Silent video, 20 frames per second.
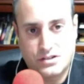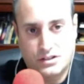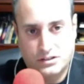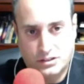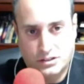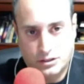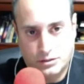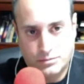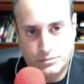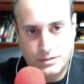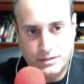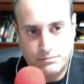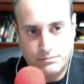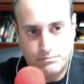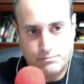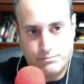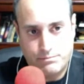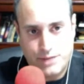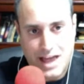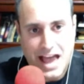a little bit
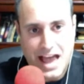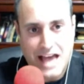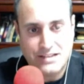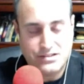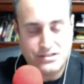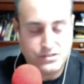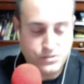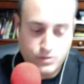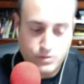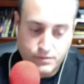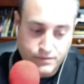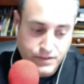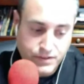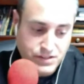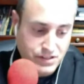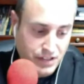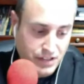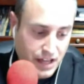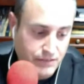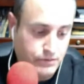past
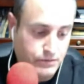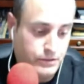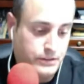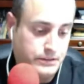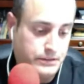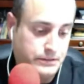surface level.